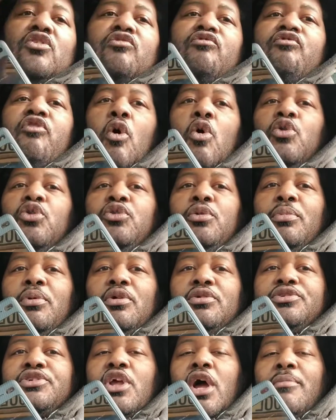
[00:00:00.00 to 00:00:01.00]

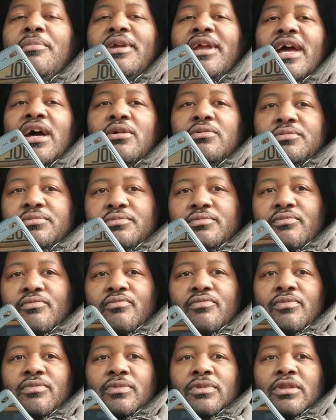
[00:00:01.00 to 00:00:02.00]
foldables coming out,
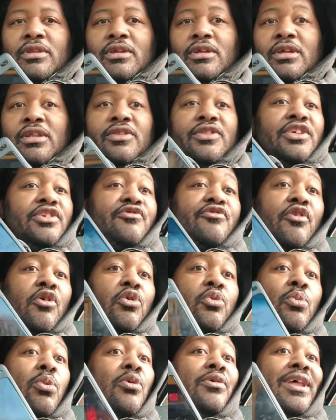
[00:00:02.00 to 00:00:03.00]
this
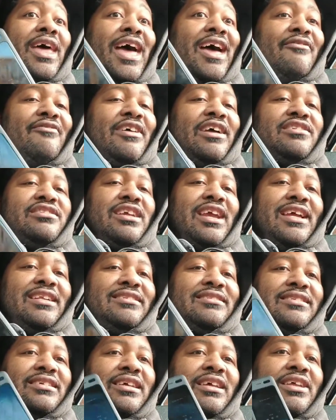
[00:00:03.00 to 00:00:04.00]
phone won't have that
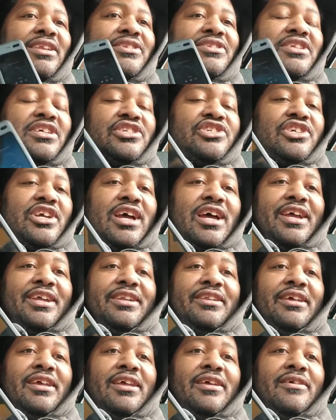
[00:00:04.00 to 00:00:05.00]
chance to shine,
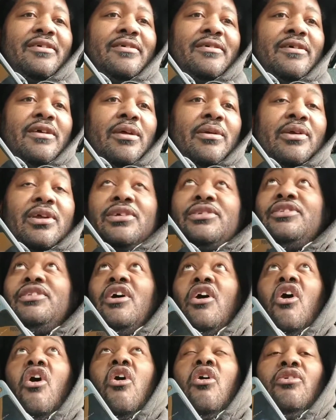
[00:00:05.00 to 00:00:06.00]
because
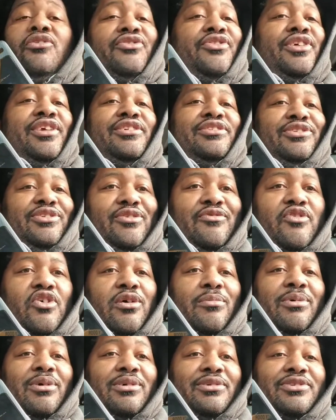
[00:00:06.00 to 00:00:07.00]
all these new
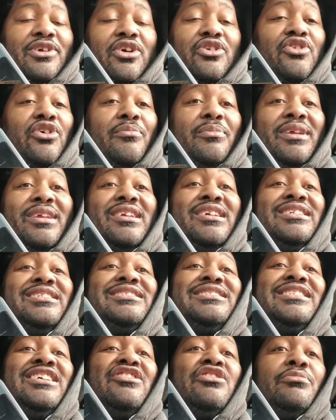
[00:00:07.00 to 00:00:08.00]
foldables are going to be
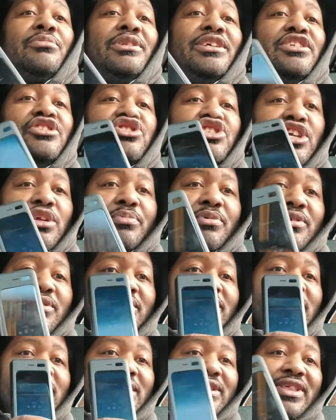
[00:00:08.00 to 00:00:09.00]
considerably cheaper
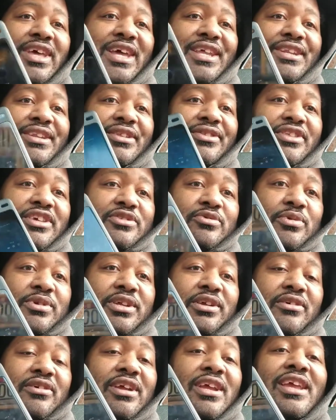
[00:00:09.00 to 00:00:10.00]
than this one
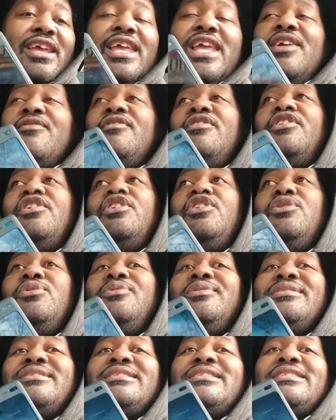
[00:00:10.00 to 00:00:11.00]
here. Even the new
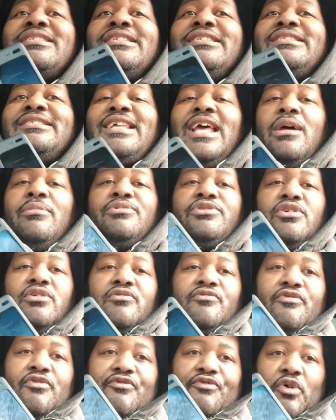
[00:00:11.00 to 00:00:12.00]
Samsung
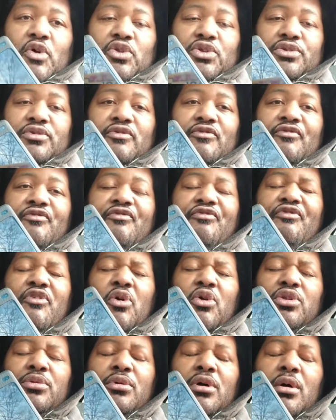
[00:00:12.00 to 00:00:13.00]

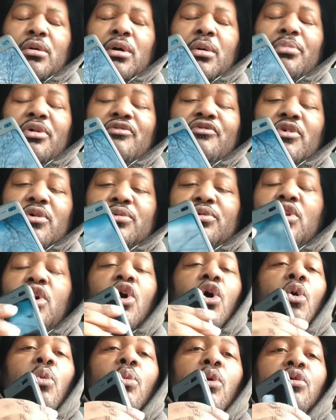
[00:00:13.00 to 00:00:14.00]
foldable phone
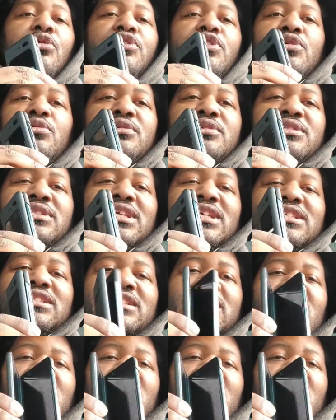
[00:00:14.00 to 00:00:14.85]
won't use this